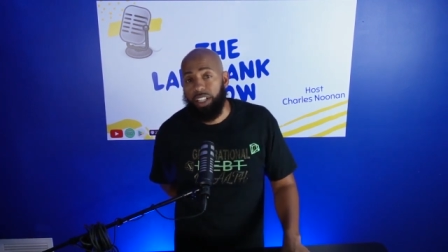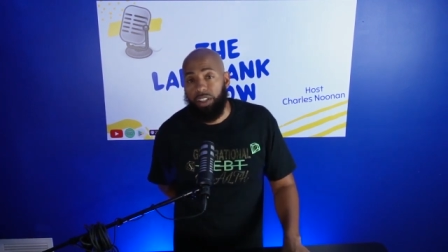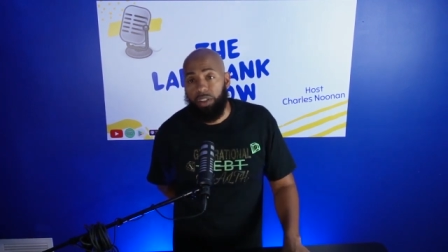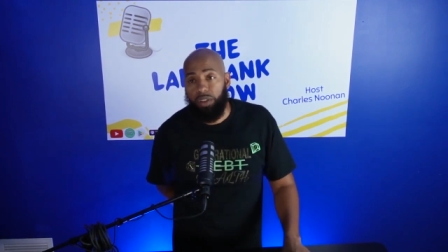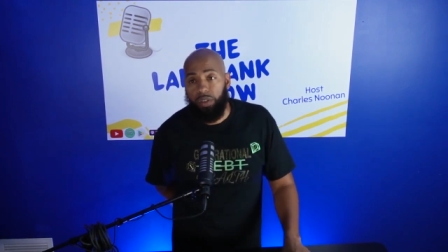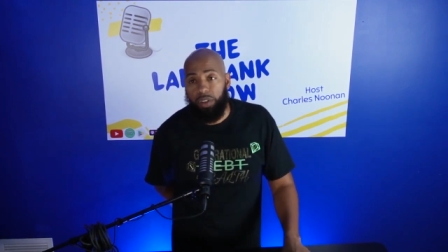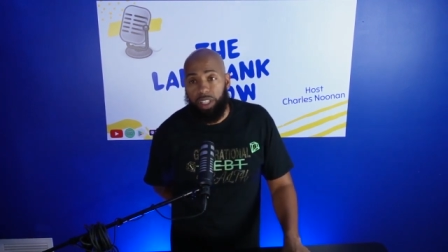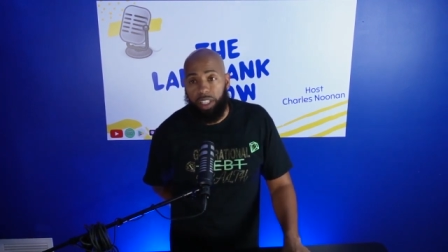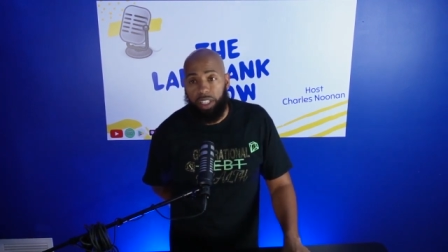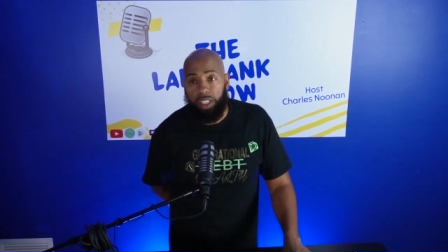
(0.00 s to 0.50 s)

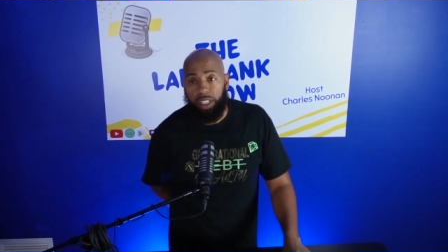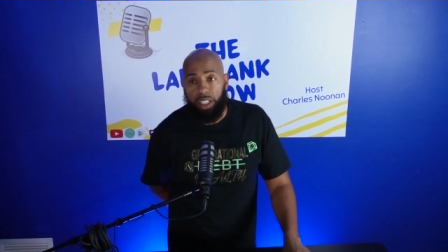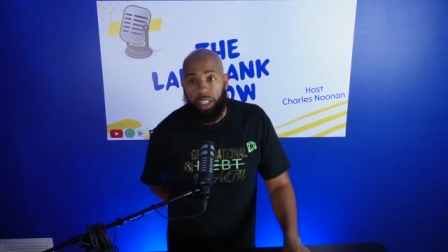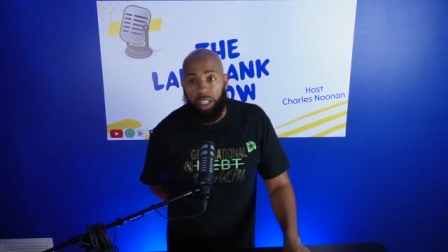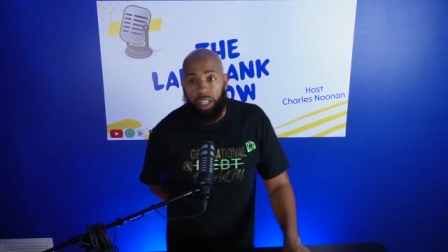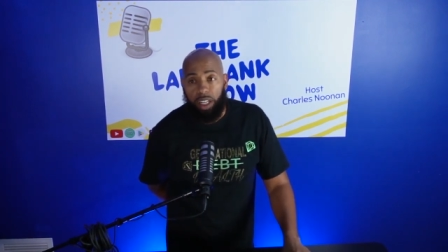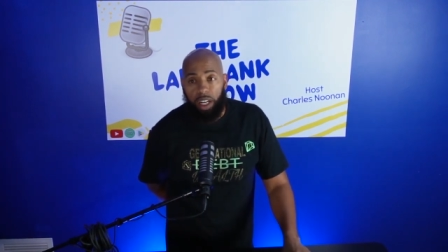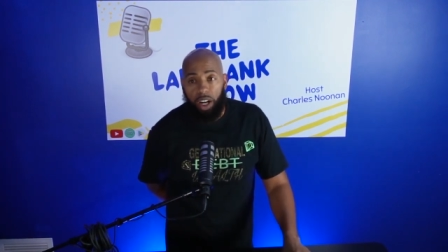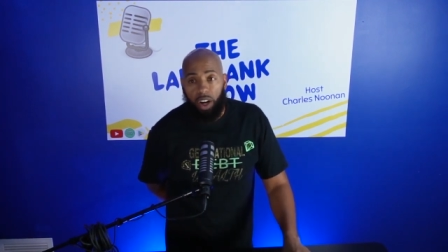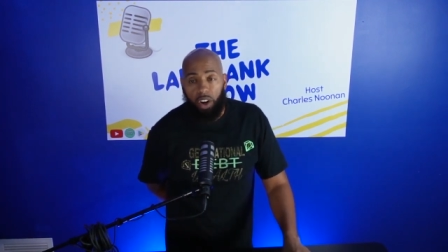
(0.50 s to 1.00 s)
Noonan
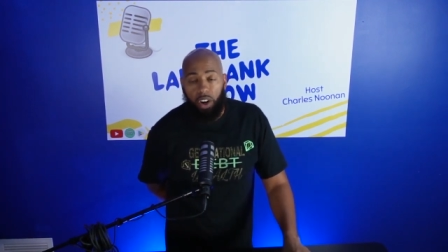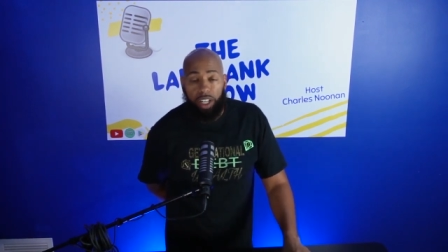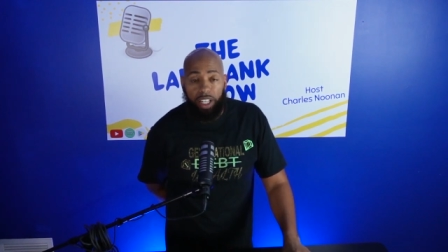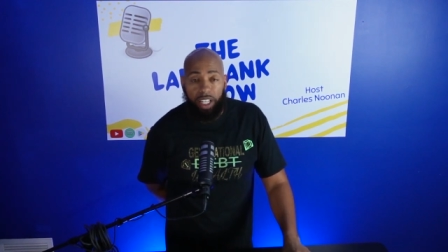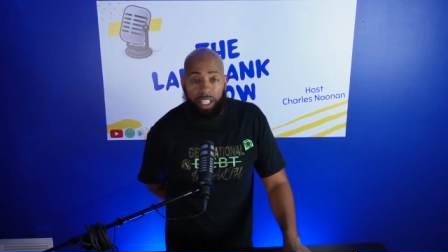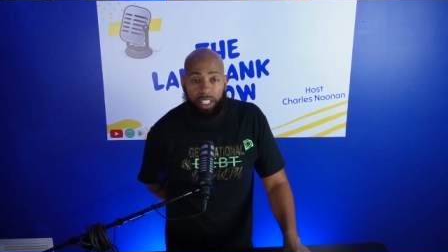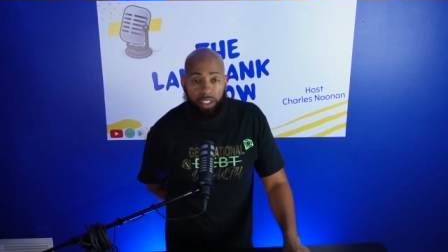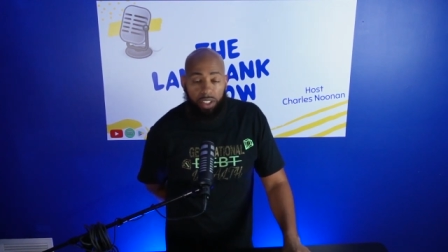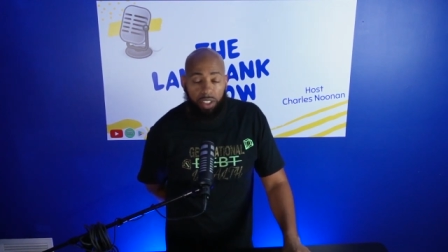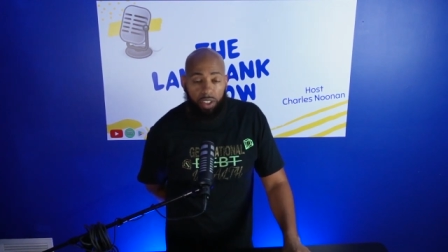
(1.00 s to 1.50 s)
on
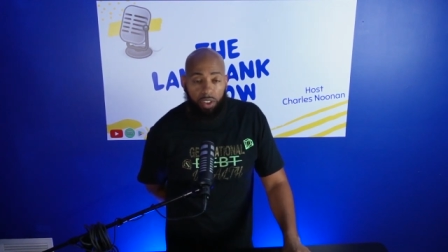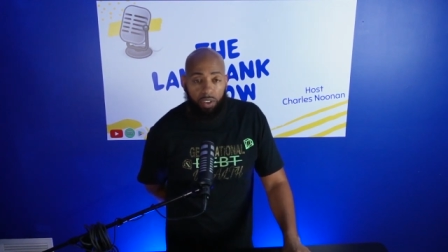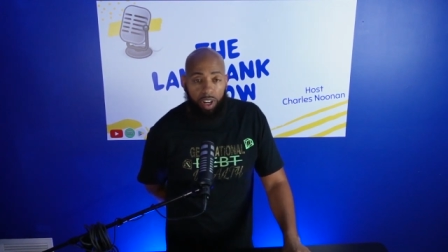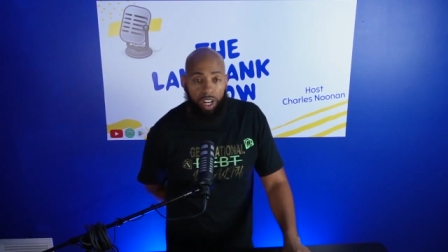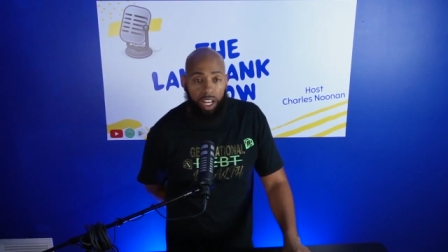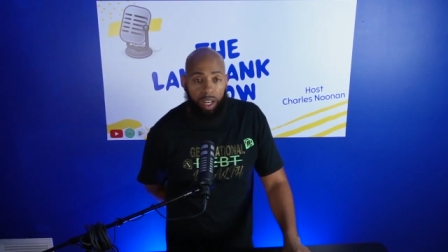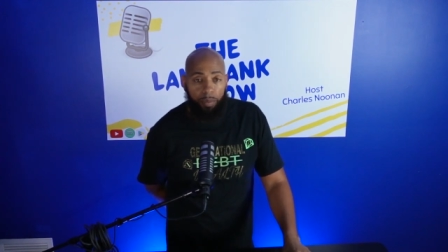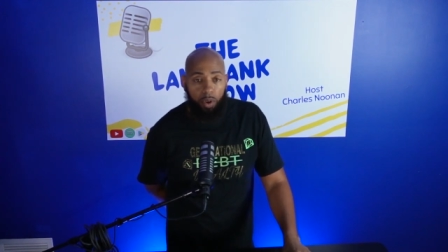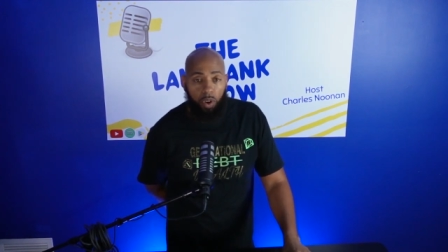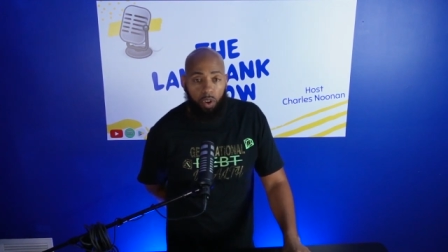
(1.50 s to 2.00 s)
Instagram